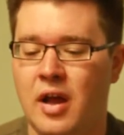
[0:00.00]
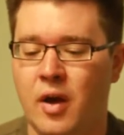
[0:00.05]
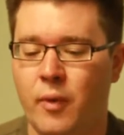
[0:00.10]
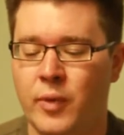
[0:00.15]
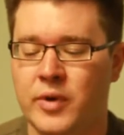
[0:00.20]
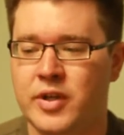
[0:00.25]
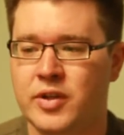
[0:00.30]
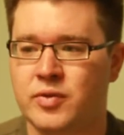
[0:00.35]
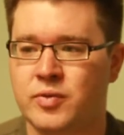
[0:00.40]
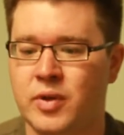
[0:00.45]

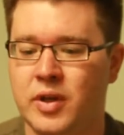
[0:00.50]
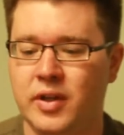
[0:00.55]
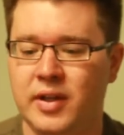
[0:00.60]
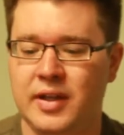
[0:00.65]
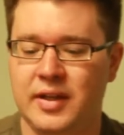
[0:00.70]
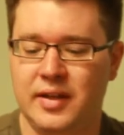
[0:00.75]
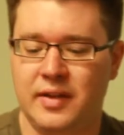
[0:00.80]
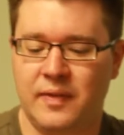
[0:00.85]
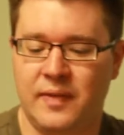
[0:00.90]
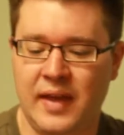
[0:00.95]
Which is
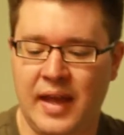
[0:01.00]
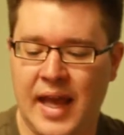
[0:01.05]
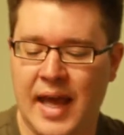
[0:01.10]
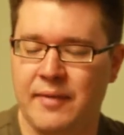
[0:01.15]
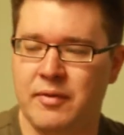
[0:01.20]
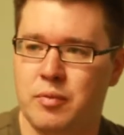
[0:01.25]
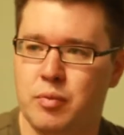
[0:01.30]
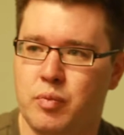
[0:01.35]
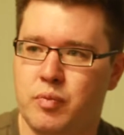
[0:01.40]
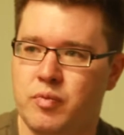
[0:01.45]
really, they
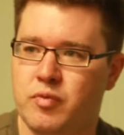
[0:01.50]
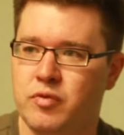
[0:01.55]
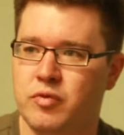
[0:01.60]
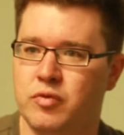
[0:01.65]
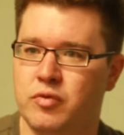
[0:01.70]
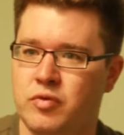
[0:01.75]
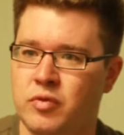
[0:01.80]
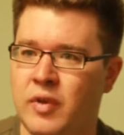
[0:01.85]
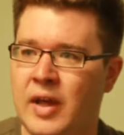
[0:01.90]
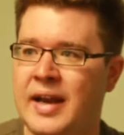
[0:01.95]
haven't
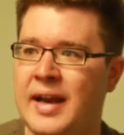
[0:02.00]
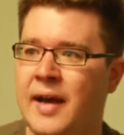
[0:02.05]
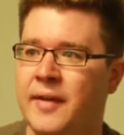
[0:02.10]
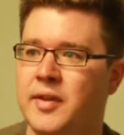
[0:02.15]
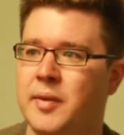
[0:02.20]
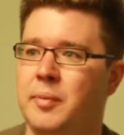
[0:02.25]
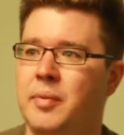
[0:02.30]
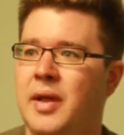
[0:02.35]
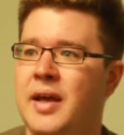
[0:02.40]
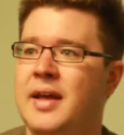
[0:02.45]
laid out
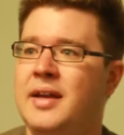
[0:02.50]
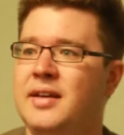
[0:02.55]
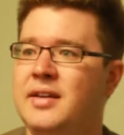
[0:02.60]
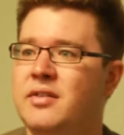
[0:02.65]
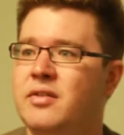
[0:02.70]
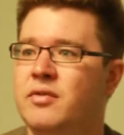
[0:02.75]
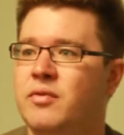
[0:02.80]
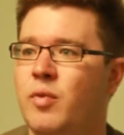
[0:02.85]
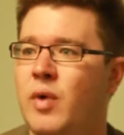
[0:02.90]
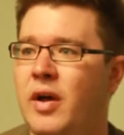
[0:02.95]
the plan
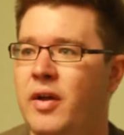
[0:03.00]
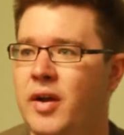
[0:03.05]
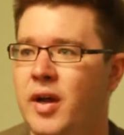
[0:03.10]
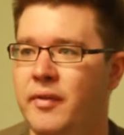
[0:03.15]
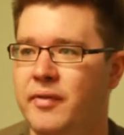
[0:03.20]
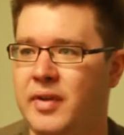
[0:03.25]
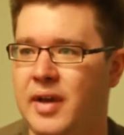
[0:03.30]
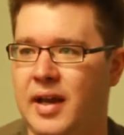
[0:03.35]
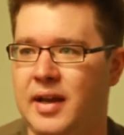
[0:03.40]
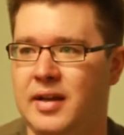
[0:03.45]
well
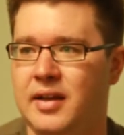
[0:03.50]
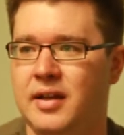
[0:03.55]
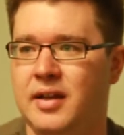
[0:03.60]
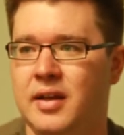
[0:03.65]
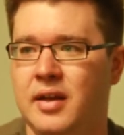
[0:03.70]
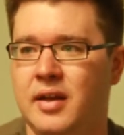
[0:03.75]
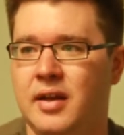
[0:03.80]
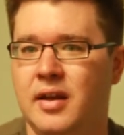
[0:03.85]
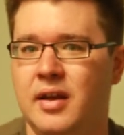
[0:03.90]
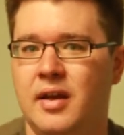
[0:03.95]
enough yet.
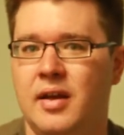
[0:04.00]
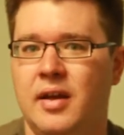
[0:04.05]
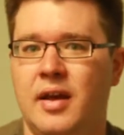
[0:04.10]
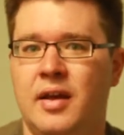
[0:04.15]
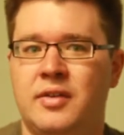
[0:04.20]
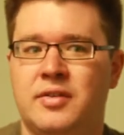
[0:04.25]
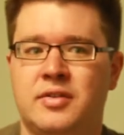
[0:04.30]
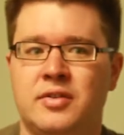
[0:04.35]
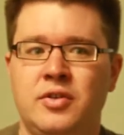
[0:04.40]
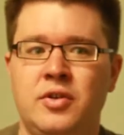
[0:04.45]
Mm-hmm.
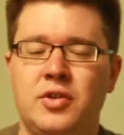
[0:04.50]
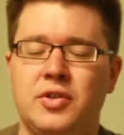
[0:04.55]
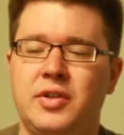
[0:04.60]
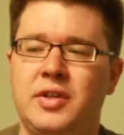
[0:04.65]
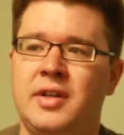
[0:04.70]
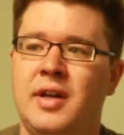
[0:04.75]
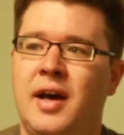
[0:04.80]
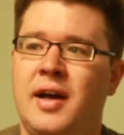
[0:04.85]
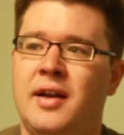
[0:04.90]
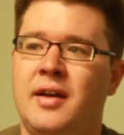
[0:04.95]
It's usually
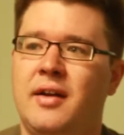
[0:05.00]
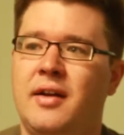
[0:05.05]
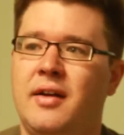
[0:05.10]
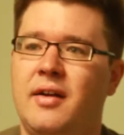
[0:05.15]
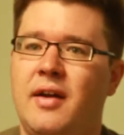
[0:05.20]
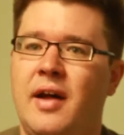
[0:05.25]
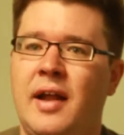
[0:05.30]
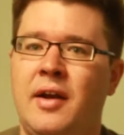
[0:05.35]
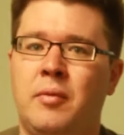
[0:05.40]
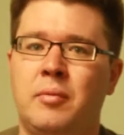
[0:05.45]
not a,
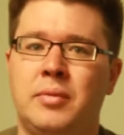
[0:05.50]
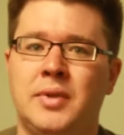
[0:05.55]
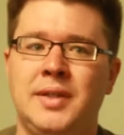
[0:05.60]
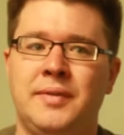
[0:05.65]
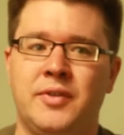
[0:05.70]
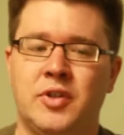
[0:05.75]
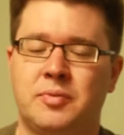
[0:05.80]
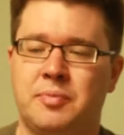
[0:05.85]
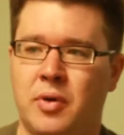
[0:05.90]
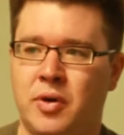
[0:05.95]
I don't believe
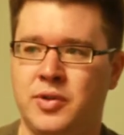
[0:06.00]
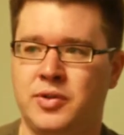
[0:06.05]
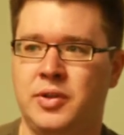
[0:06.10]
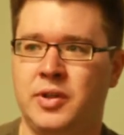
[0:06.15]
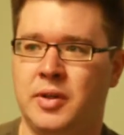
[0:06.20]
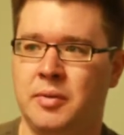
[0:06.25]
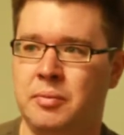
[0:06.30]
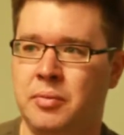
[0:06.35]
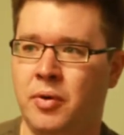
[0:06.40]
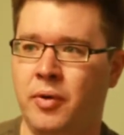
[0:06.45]
this person
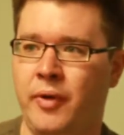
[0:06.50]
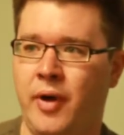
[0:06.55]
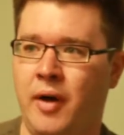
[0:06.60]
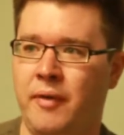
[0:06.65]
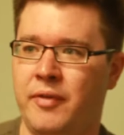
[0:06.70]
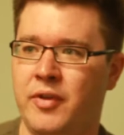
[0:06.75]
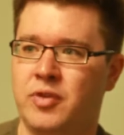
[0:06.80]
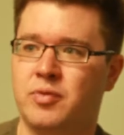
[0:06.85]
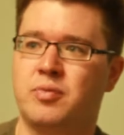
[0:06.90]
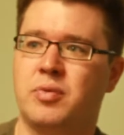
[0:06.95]
can pull off
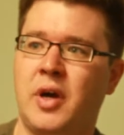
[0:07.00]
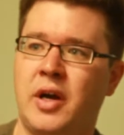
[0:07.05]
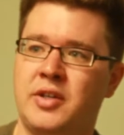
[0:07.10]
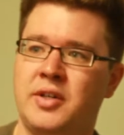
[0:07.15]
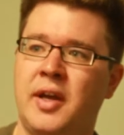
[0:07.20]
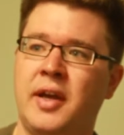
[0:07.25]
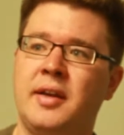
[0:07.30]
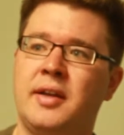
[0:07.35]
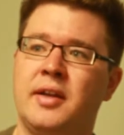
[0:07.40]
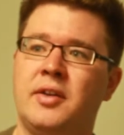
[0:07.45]
this
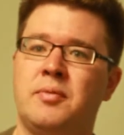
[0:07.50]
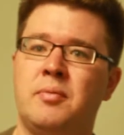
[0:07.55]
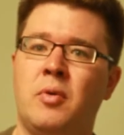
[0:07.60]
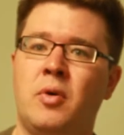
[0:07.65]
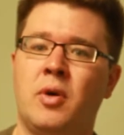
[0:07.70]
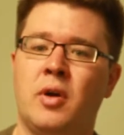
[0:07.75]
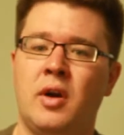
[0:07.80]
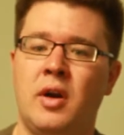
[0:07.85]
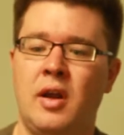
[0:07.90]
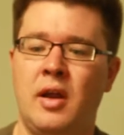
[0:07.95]
project. It's
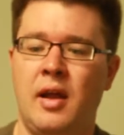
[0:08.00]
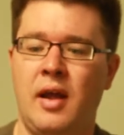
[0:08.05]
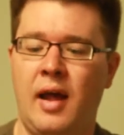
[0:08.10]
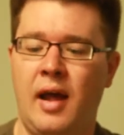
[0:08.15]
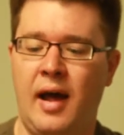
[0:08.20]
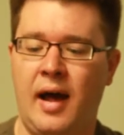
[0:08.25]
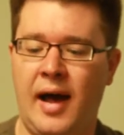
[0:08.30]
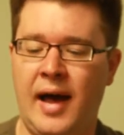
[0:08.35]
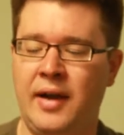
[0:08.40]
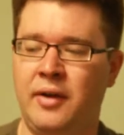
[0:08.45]
more,
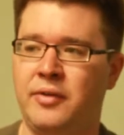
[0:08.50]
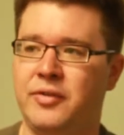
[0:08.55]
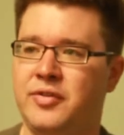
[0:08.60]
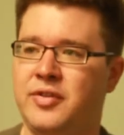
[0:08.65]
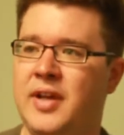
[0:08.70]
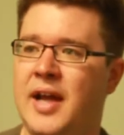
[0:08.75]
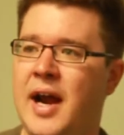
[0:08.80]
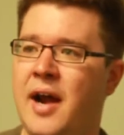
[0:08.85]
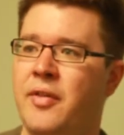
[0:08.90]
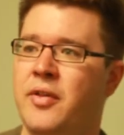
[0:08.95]
I don't
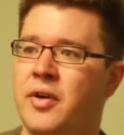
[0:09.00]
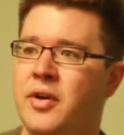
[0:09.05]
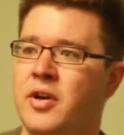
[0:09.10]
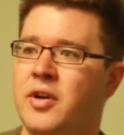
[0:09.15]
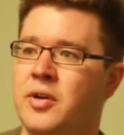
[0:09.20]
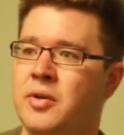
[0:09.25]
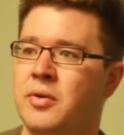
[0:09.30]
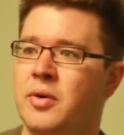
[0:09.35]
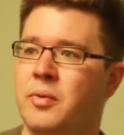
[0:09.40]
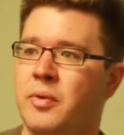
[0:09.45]
see how they're going to
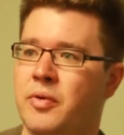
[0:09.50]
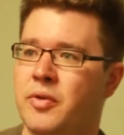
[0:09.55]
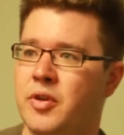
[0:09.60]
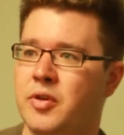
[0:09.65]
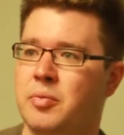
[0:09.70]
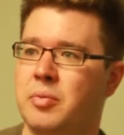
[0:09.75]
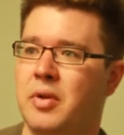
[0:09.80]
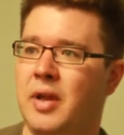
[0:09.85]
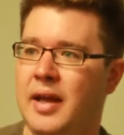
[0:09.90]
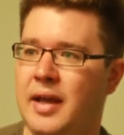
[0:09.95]
do it with this
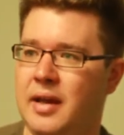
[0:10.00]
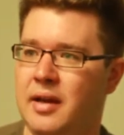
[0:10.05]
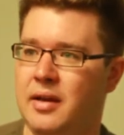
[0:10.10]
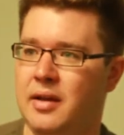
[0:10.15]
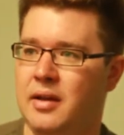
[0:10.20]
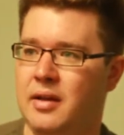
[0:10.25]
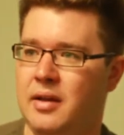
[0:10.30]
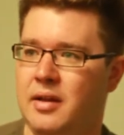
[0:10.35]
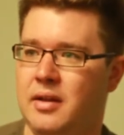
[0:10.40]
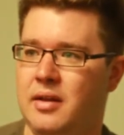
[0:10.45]
plan.
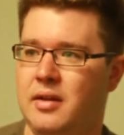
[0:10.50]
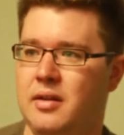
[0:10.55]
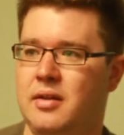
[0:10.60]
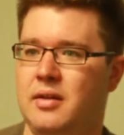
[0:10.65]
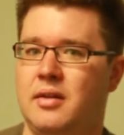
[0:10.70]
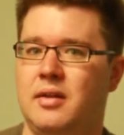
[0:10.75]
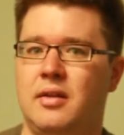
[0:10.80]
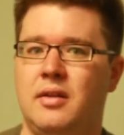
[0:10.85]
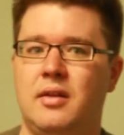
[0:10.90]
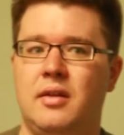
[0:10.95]
Mm.
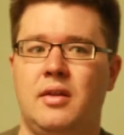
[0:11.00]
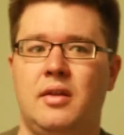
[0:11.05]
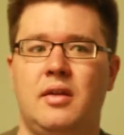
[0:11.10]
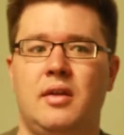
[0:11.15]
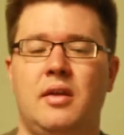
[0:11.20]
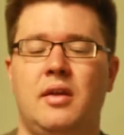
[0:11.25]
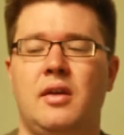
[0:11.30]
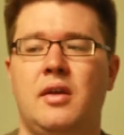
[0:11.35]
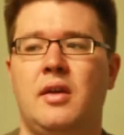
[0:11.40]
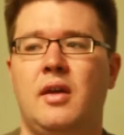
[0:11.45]

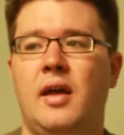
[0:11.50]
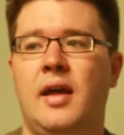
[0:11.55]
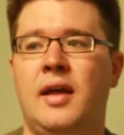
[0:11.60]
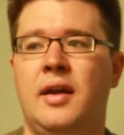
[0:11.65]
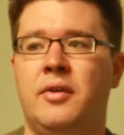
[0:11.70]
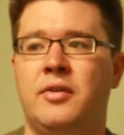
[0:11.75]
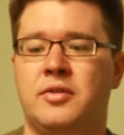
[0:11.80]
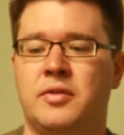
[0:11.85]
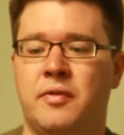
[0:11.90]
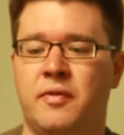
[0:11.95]
And
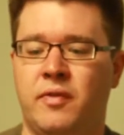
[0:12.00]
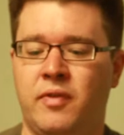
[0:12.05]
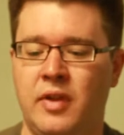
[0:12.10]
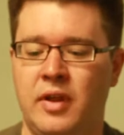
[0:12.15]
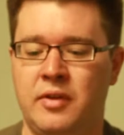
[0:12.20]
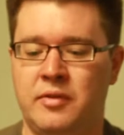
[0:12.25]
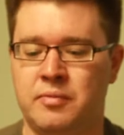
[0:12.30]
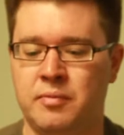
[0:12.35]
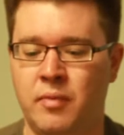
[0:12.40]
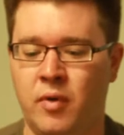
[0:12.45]
it was a,
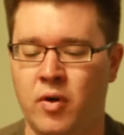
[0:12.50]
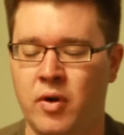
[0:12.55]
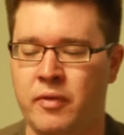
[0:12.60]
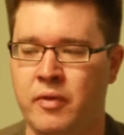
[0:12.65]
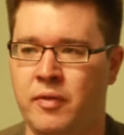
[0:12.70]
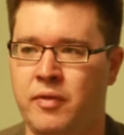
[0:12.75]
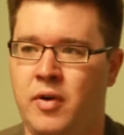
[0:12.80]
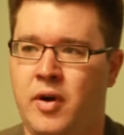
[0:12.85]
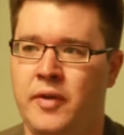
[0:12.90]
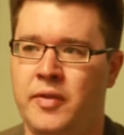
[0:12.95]
it's more of a
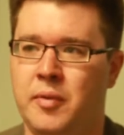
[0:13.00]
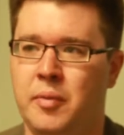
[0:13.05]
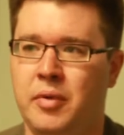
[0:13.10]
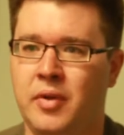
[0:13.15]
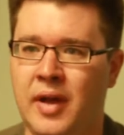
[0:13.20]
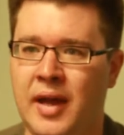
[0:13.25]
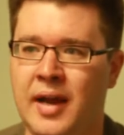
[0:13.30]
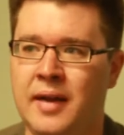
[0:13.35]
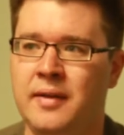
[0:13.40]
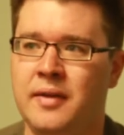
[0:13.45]
flaw in the
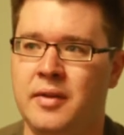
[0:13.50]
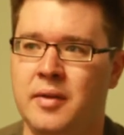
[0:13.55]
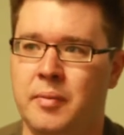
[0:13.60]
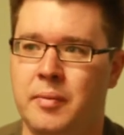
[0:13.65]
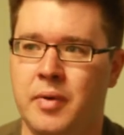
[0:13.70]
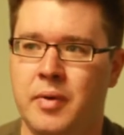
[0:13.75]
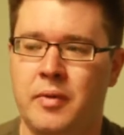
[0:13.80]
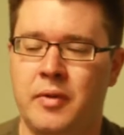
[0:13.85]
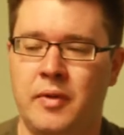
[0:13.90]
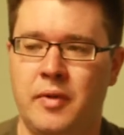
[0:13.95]
plan than
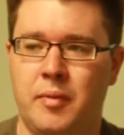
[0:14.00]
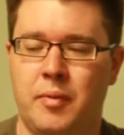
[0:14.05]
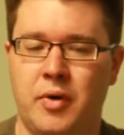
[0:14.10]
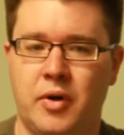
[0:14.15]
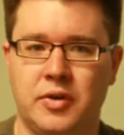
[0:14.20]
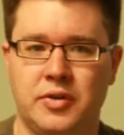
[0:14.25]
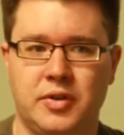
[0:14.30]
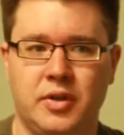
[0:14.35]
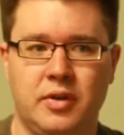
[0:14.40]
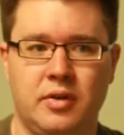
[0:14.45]
the, than the
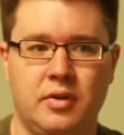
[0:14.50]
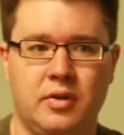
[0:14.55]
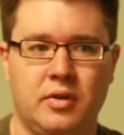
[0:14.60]
person.